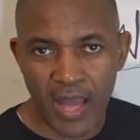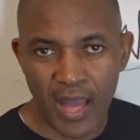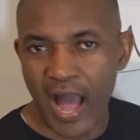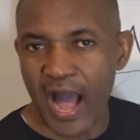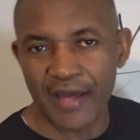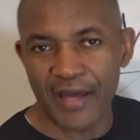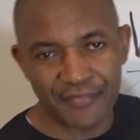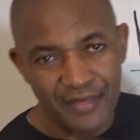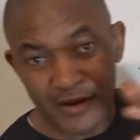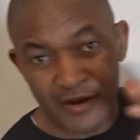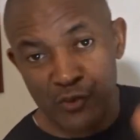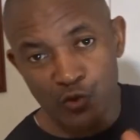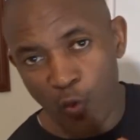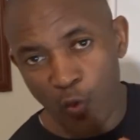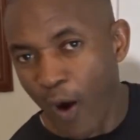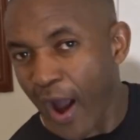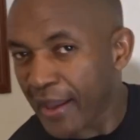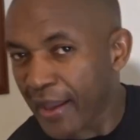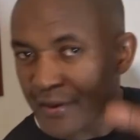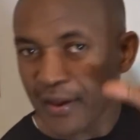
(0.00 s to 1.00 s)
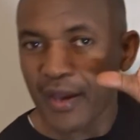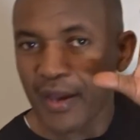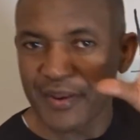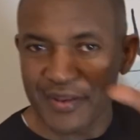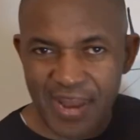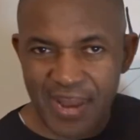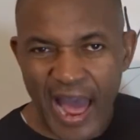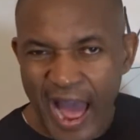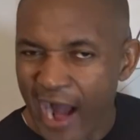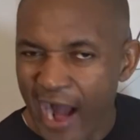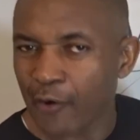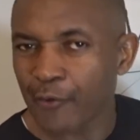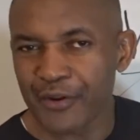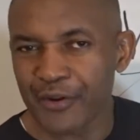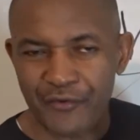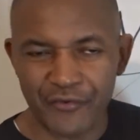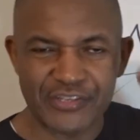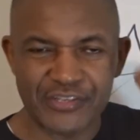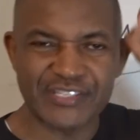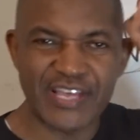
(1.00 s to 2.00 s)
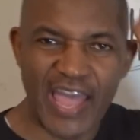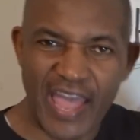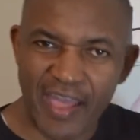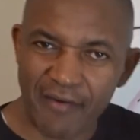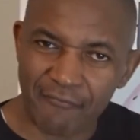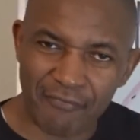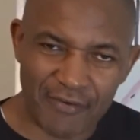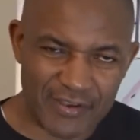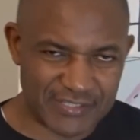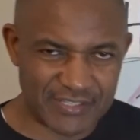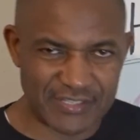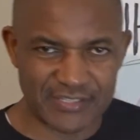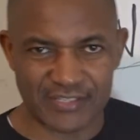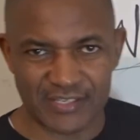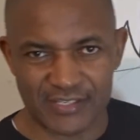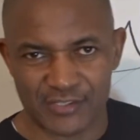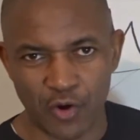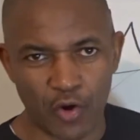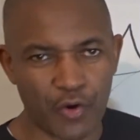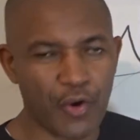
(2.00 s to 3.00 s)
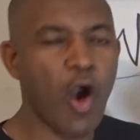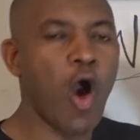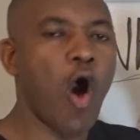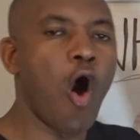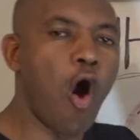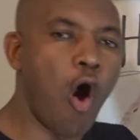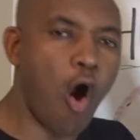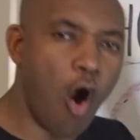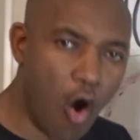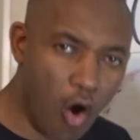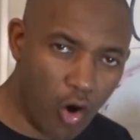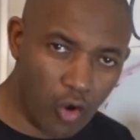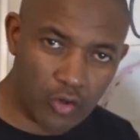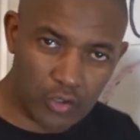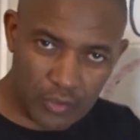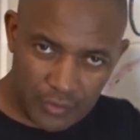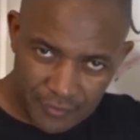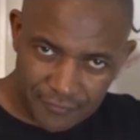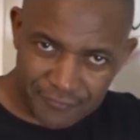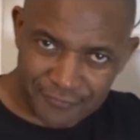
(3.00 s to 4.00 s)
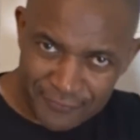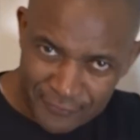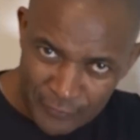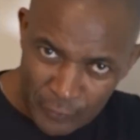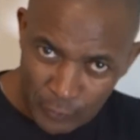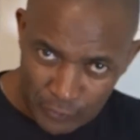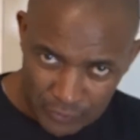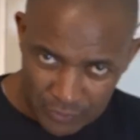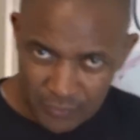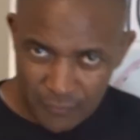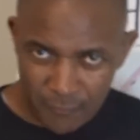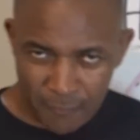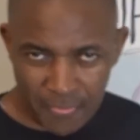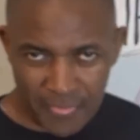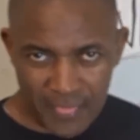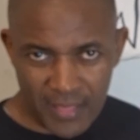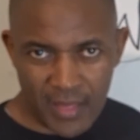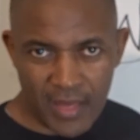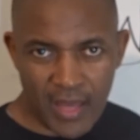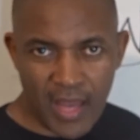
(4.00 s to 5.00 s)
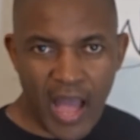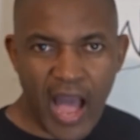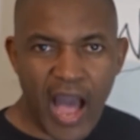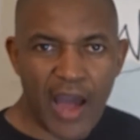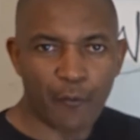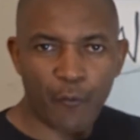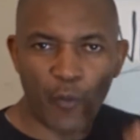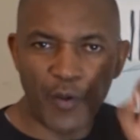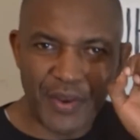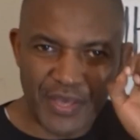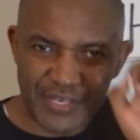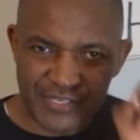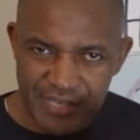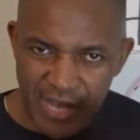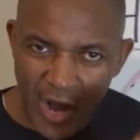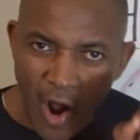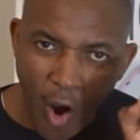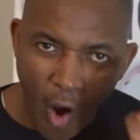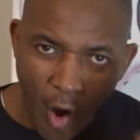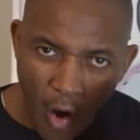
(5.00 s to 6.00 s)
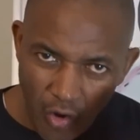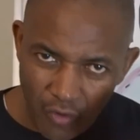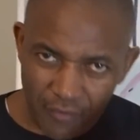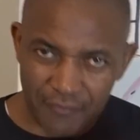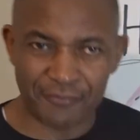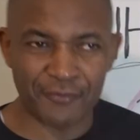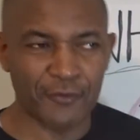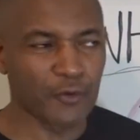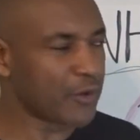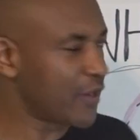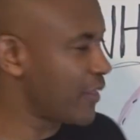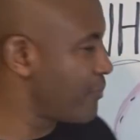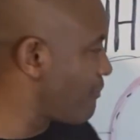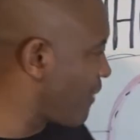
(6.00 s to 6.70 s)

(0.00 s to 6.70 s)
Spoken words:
And that is why now there is the emphasis on whole food. And when they say whole food, it